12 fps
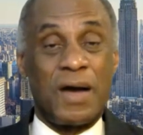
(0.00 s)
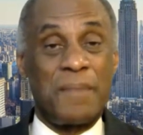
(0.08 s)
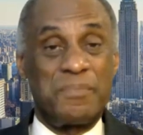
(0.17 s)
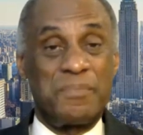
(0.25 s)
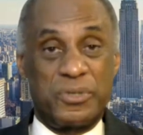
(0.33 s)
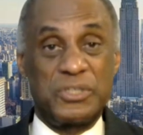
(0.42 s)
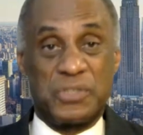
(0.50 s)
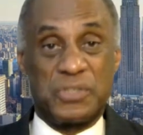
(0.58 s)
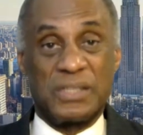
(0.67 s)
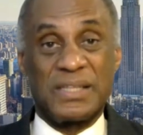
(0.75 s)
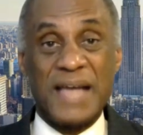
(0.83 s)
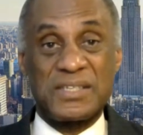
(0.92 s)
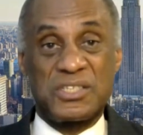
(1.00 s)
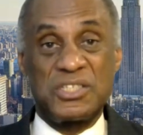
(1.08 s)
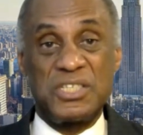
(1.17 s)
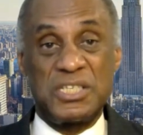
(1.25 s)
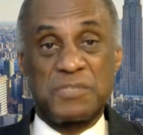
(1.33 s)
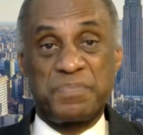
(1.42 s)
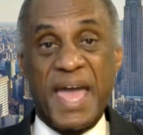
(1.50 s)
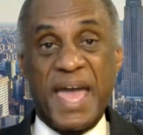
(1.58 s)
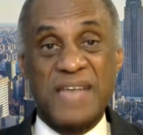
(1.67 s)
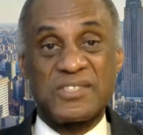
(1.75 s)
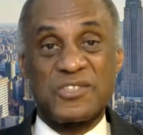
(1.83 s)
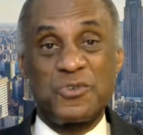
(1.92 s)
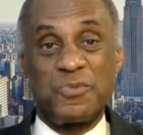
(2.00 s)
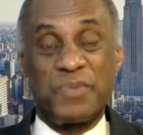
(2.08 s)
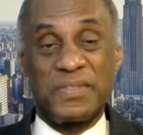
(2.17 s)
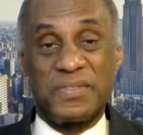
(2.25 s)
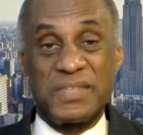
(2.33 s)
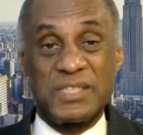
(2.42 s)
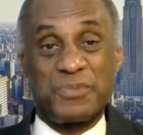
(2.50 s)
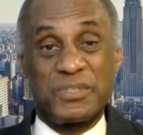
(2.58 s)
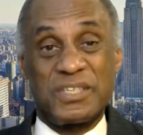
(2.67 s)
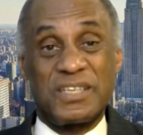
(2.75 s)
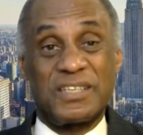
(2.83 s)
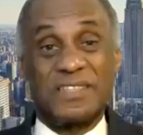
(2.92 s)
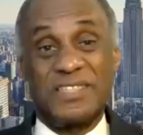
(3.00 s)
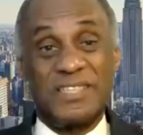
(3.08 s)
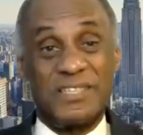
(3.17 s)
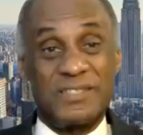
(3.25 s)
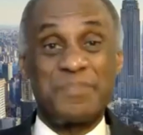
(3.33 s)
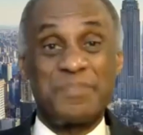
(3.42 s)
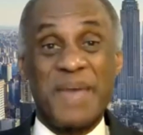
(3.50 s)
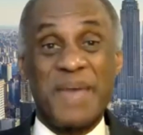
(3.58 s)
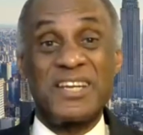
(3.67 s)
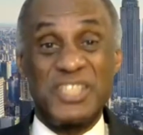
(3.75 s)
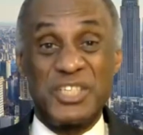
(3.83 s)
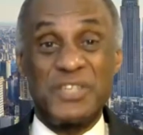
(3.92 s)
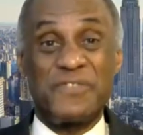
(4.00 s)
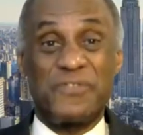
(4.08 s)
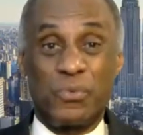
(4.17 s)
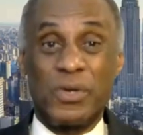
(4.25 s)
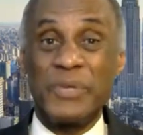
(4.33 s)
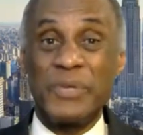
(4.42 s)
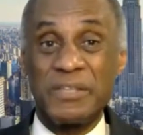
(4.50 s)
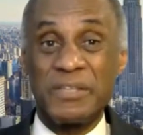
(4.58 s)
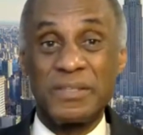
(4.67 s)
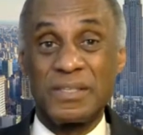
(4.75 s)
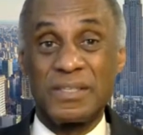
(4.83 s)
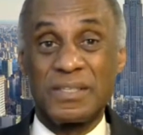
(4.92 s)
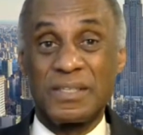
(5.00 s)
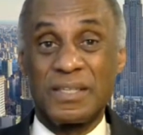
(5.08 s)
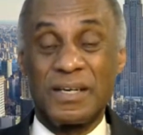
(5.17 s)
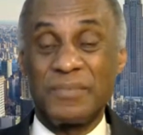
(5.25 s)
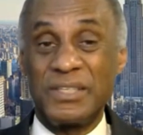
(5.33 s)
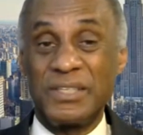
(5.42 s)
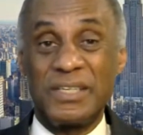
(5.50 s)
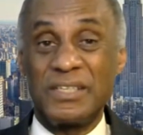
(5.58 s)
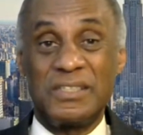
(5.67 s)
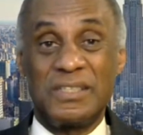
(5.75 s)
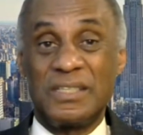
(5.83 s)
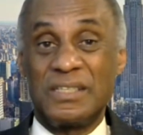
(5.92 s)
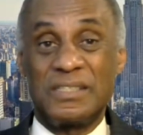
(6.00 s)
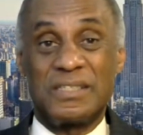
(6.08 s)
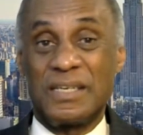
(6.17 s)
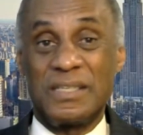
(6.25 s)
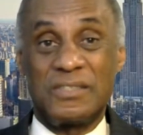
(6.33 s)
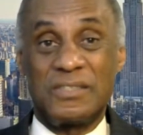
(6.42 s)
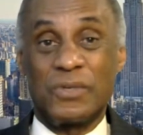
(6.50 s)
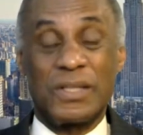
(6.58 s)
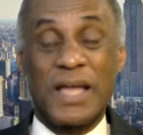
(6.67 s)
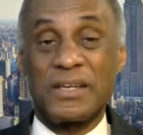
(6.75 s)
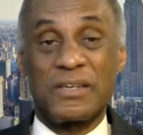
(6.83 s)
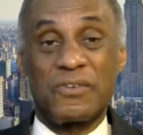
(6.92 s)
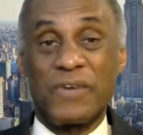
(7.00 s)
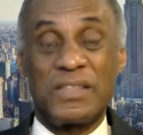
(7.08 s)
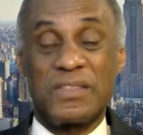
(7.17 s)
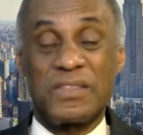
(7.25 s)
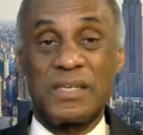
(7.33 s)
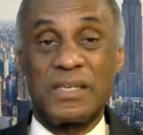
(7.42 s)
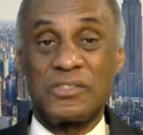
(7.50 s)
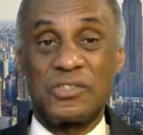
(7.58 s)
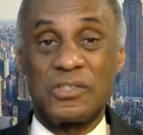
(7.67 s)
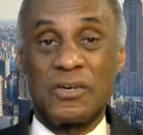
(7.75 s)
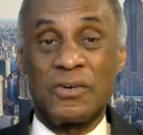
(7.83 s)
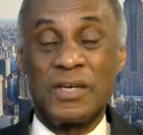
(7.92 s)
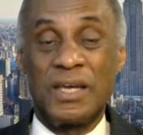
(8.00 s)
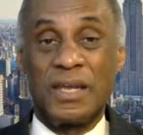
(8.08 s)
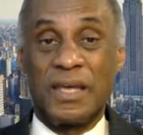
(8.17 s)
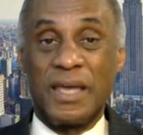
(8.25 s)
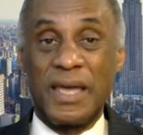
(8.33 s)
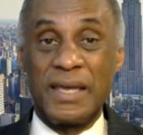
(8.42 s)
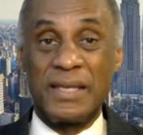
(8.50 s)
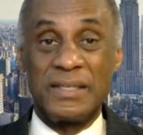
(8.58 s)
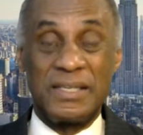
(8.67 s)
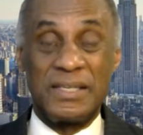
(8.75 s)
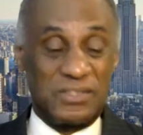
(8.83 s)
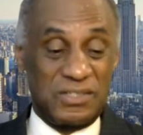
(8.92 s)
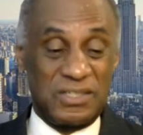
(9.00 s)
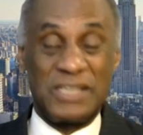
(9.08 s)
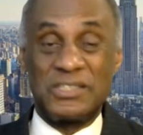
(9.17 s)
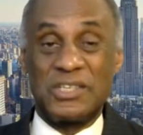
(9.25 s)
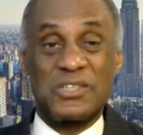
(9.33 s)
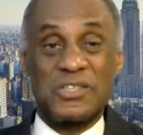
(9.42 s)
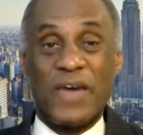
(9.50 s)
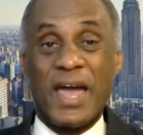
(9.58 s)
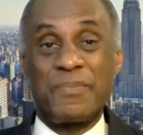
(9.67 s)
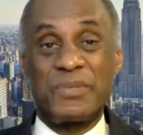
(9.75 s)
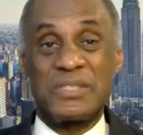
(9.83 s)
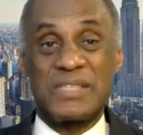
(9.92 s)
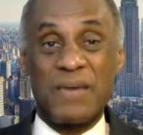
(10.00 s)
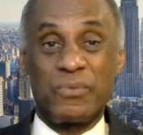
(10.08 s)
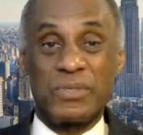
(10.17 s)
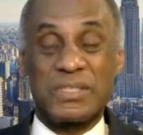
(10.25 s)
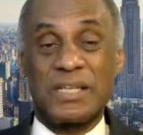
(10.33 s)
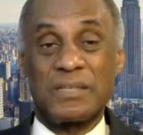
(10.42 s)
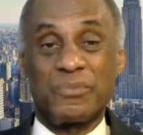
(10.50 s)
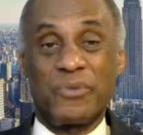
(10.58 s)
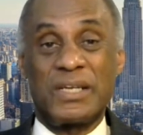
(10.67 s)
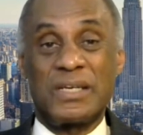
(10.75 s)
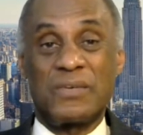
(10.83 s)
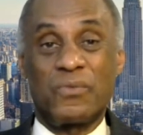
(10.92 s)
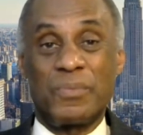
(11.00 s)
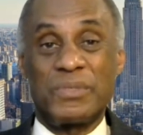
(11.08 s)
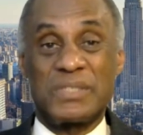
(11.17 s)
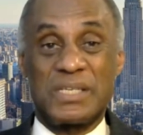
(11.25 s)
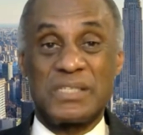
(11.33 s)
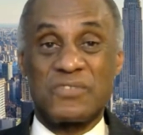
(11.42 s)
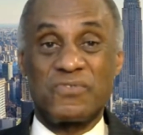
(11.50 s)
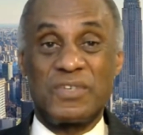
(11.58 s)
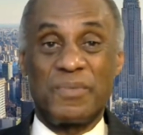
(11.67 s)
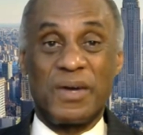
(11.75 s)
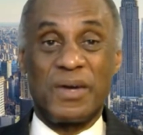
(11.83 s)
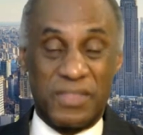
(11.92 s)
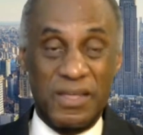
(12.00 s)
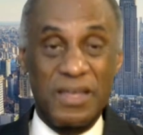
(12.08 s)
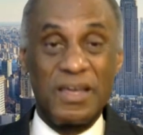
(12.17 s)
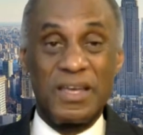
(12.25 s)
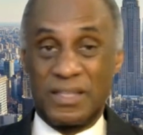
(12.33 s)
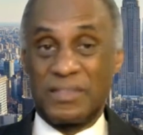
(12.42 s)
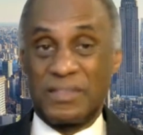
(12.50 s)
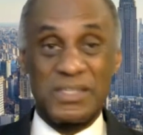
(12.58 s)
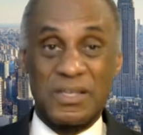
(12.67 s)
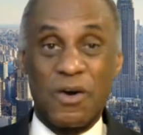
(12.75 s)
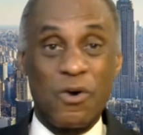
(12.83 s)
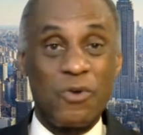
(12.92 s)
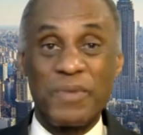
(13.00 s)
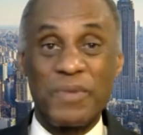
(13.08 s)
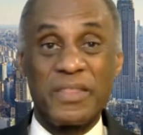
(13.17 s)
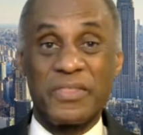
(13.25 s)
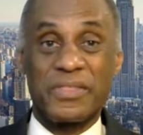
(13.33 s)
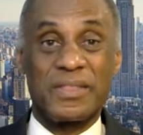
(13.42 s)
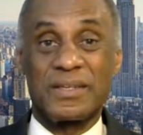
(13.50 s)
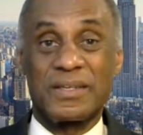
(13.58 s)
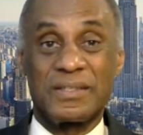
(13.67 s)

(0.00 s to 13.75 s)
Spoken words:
I'm pretty sure lots of years past too, but this particular year is a banner year for women. I mean, they do a lot of great things, and it just so happens that we're celebrating Women's History Month this whole month.